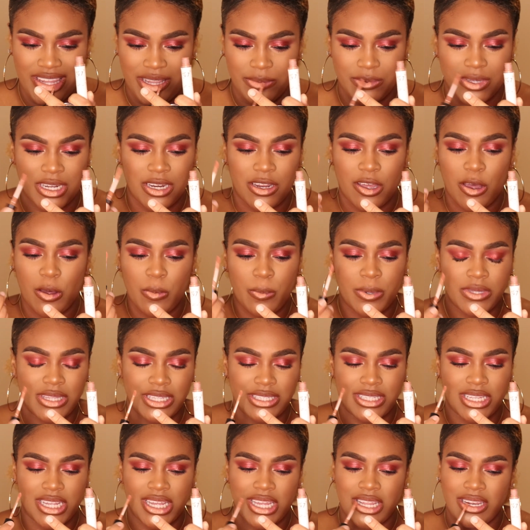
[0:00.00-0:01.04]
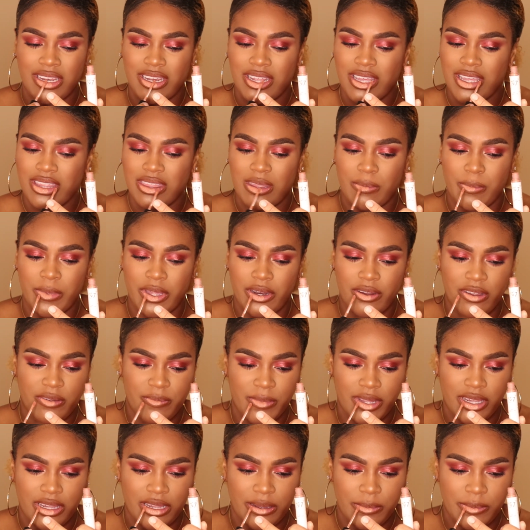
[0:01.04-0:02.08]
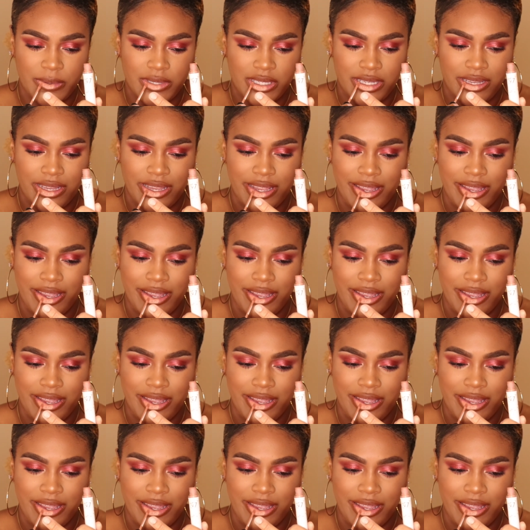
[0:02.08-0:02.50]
I'm gonna go put this in the middle of my lips.